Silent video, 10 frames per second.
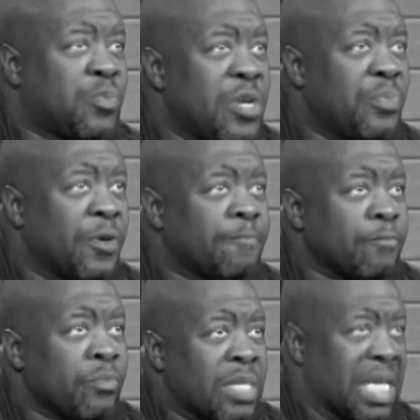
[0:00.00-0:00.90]
people.
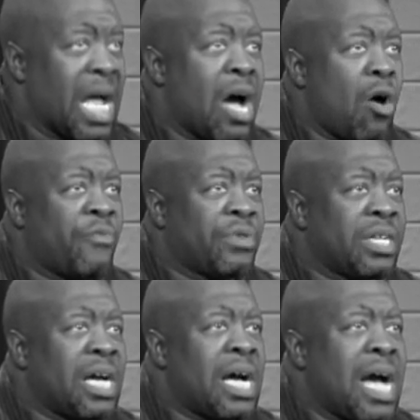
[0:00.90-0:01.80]
And I offer,
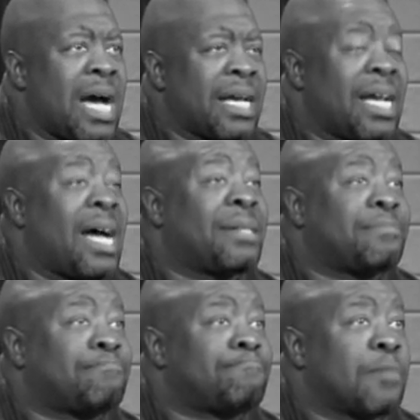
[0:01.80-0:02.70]
I, I, I
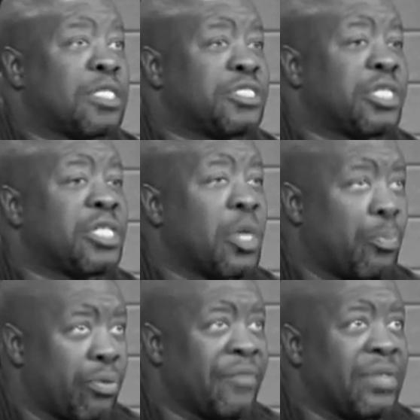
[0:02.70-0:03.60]
consider it a
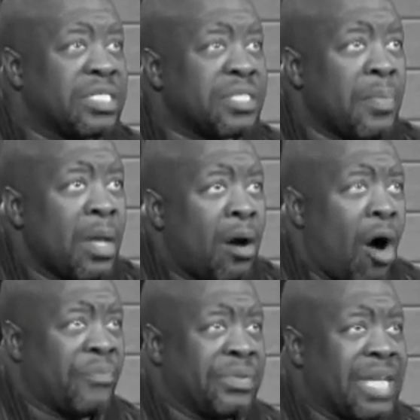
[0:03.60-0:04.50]
privilege.
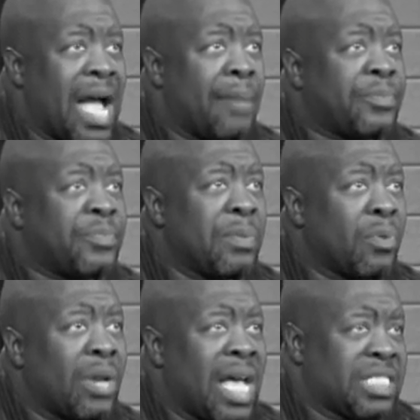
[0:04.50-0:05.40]
Oftentimes
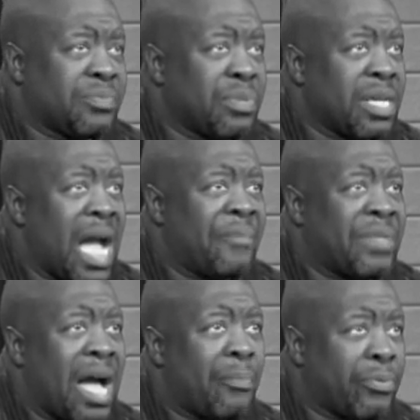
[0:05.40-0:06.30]
people will ask me
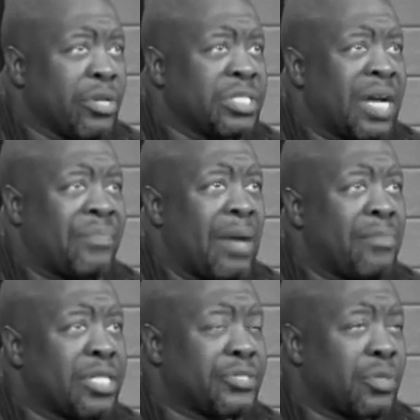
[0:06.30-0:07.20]
after I preach, after I
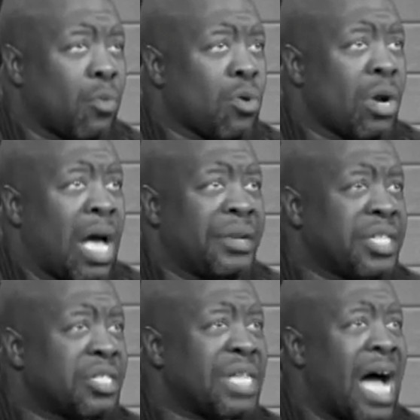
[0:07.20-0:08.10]
minister the word, I'll
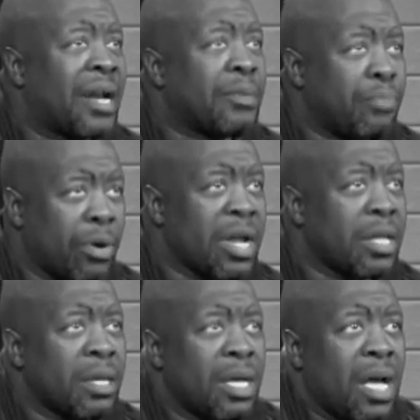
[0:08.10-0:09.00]
kneel down and pray.
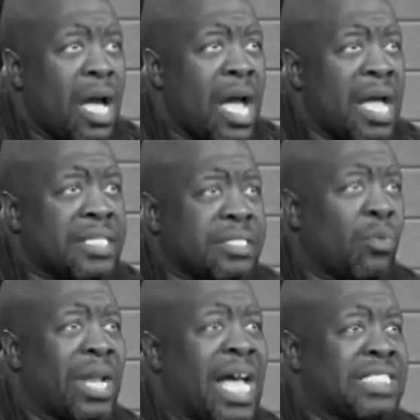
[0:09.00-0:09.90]
And
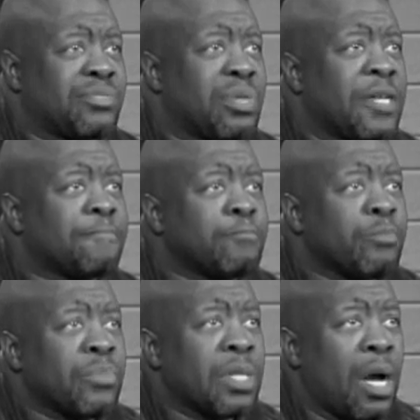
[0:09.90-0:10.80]
someone asks me,
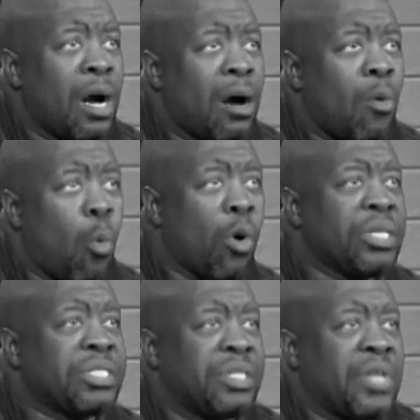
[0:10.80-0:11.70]
uh, what
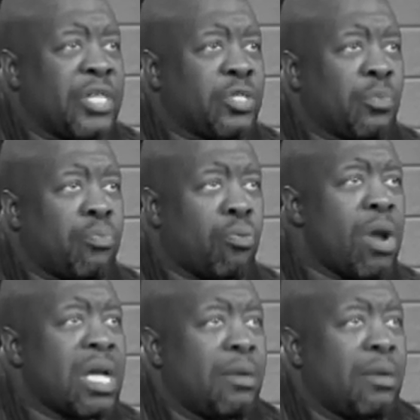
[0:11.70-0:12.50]
is it that you're praying